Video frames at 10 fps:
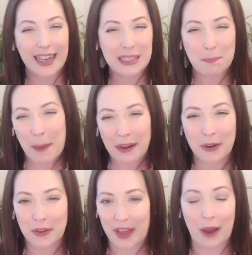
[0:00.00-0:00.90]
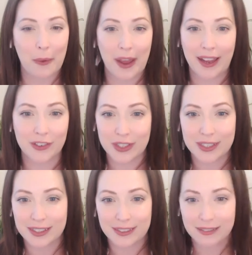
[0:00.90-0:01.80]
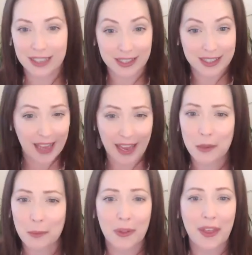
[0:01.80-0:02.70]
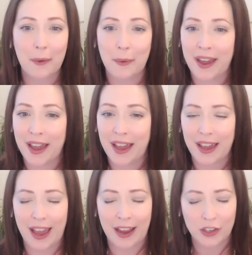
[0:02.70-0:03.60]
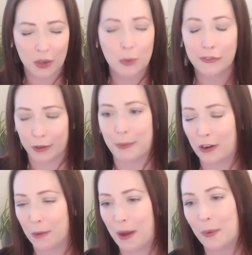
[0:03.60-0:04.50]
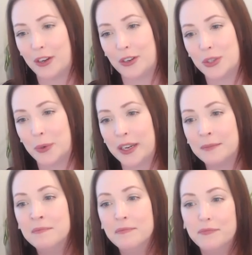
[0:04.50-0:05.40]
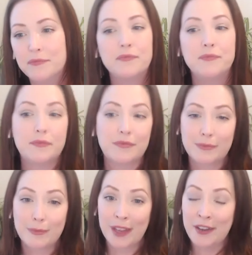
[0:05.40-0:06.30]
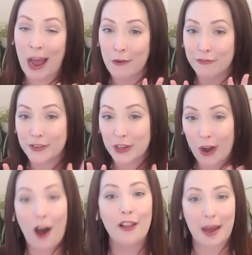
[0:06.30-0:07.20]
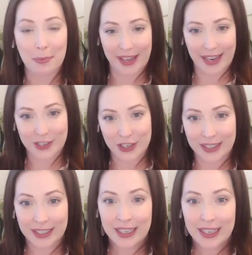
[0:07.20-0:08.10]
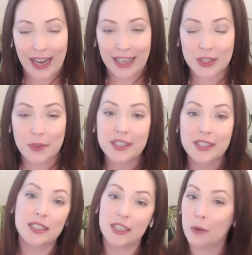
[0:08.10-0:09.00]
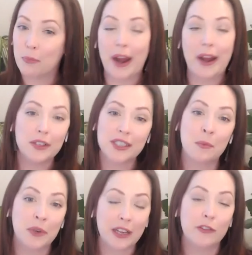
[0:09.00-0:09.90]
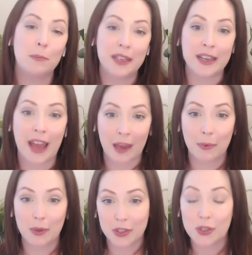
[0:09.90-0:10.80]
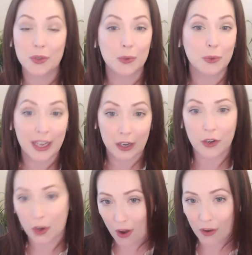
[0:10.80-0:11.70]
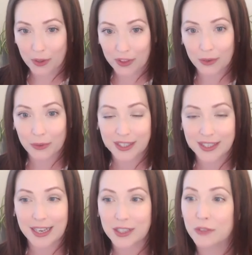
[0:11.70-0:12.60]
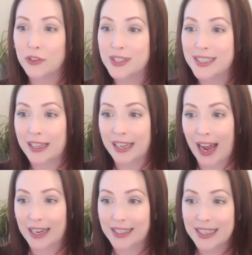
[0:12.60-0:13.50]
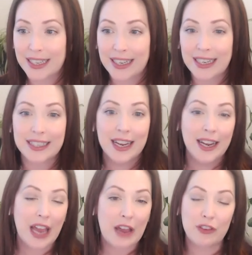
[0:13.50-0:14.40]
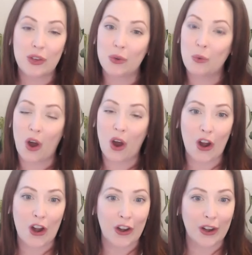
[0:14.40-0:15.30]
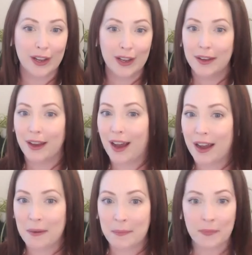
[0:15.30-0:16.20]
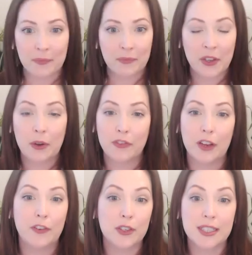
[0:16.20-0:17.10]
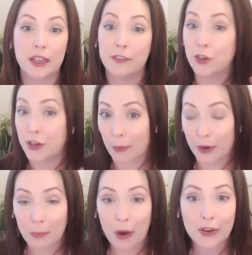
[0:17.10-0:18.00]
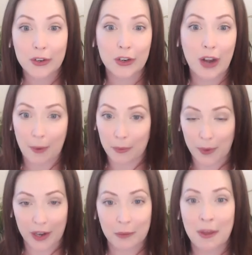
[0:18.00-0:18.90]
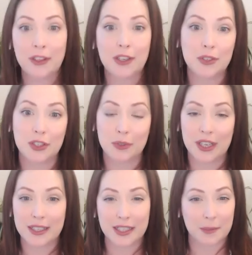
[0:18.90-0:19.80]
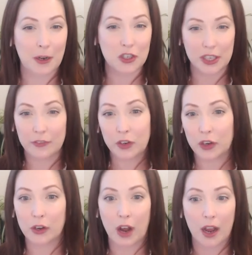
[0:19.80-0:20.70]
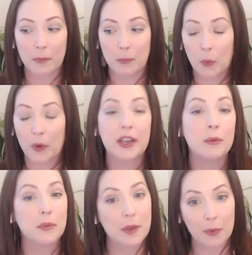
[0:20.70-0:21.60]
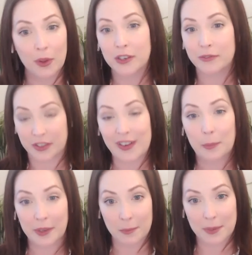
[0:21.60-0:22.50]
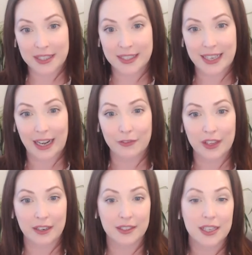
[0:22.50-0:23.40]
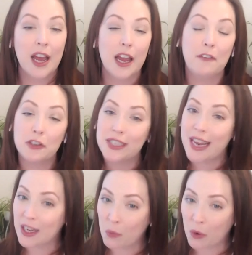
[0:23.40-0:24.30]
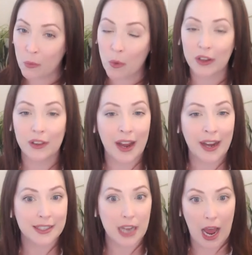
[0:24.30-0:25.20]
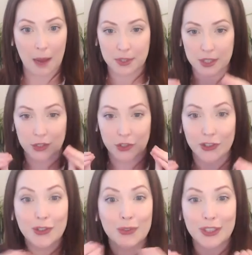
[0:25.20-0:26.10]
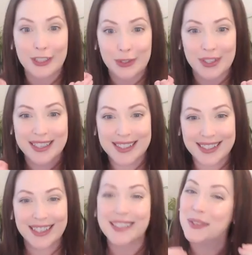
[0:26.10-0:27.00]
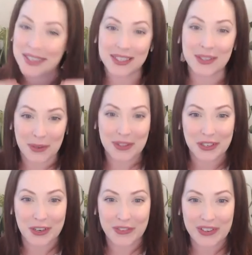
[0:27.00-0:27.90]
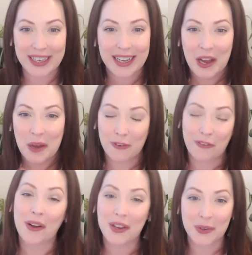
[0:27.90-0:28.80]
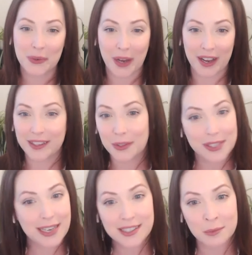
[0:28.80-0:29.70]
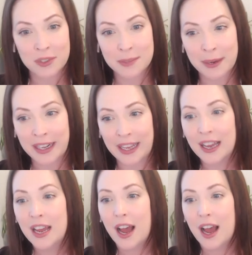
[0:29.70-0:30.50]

It's better that way. It's scalable that way, and you will feel better about what you're doing. Now, for the call application, and so this is, prior to someone even being able to get on a call with you, let's say. So if you're selling high ticket, if you are if you're a network marketer, I would recommend that you do this, especially if you're working with people and developing the business side of things. If you're taking one-on-one clients, absolutely do this, because you need to know that you're a fit before you take someone's money.